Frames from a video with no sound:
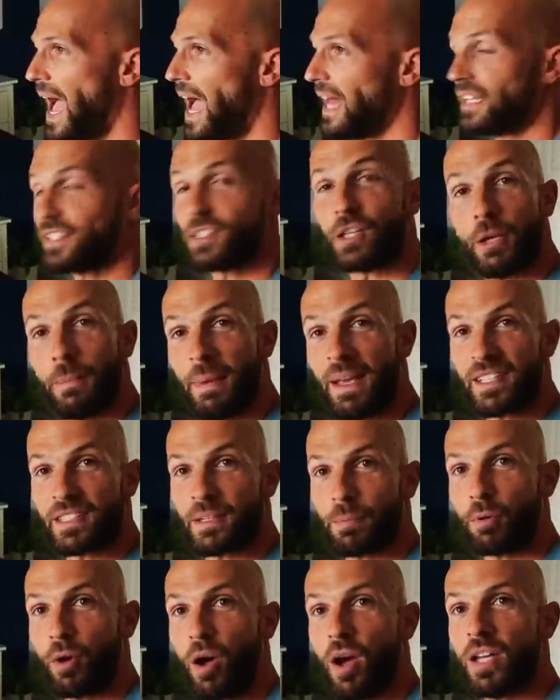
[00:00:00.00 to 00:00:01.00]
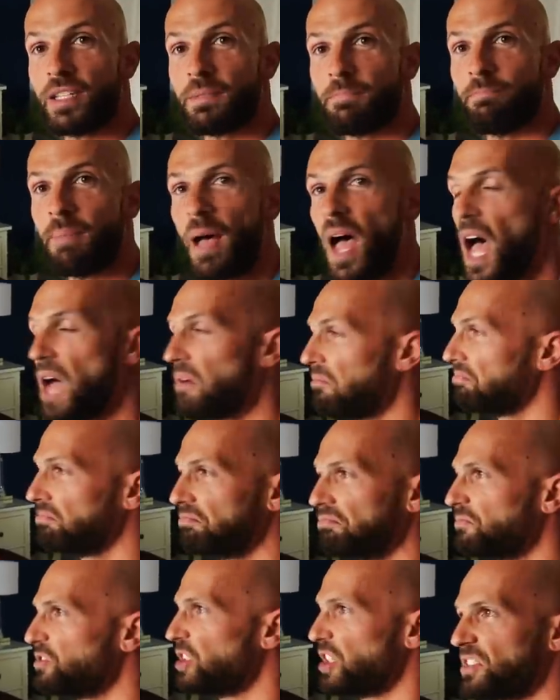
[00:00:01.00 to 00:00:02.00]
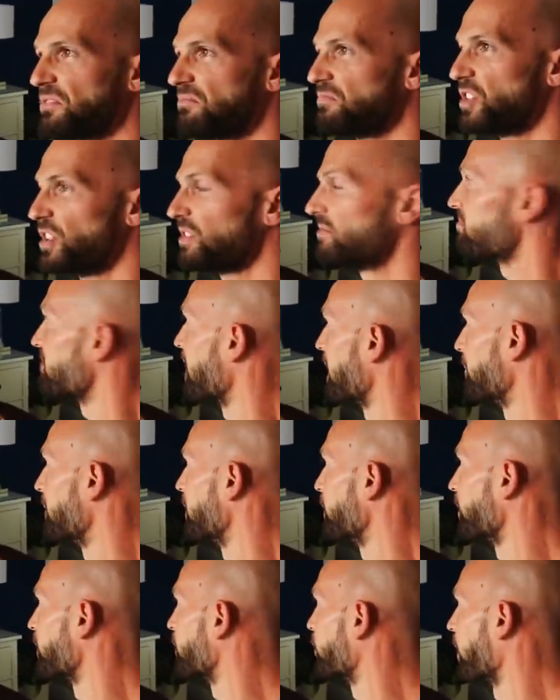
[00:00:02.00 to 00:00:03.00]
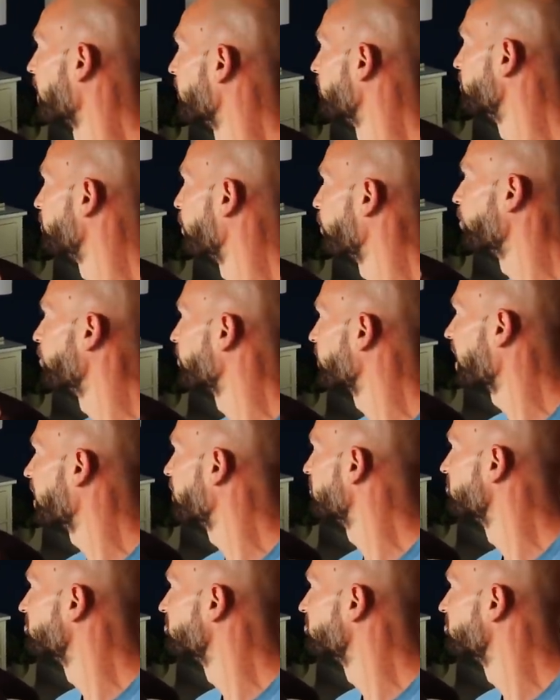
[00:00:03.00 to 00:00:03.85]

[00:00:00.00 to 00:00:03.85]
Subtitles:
And it's gonna be a surprise, but Just hit me with one. Boy or girl?